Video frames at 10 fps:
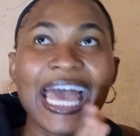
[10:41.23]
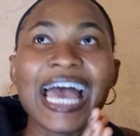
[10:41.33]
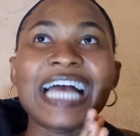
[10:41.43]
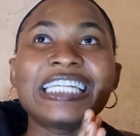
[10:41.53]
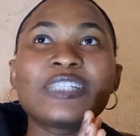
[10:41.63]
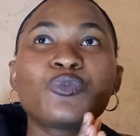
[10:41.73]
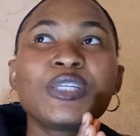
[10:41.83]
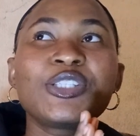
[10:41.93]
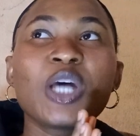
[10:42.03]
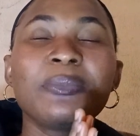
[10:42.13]
And
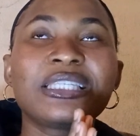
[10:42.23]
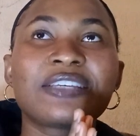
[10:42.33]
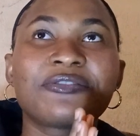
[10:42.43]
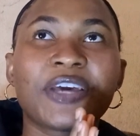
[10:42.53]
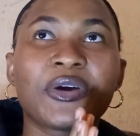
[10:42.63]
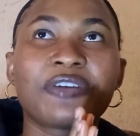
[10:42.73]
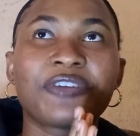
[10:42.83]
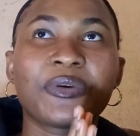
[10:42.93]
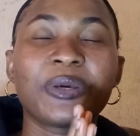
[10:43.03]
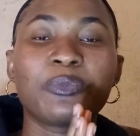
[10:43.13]
wisdom is a very,
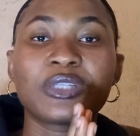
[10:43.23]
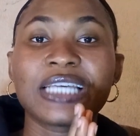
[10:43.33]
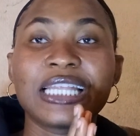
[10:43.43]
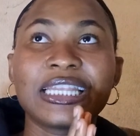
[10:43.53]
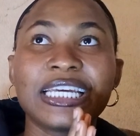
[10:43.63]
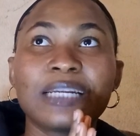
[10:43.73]
very important thing.